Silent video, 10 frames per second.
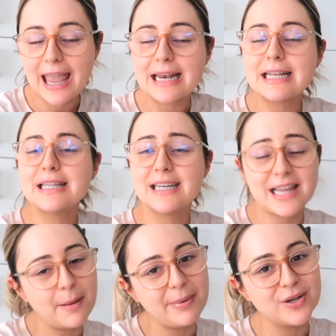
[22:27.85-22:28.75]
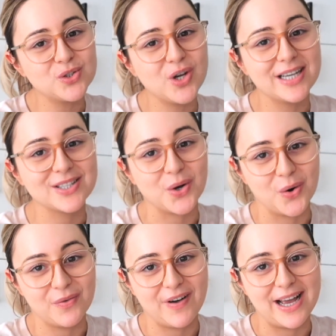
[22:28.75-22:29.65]
and click that bell so you guys get
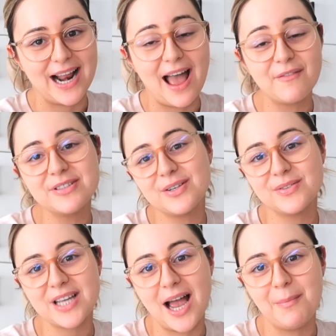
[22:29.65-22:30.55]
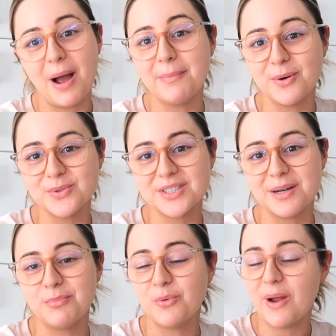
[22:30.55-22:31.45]
notified every single time I post
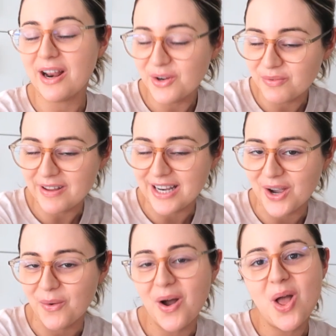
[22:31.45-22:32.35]
a brand new video.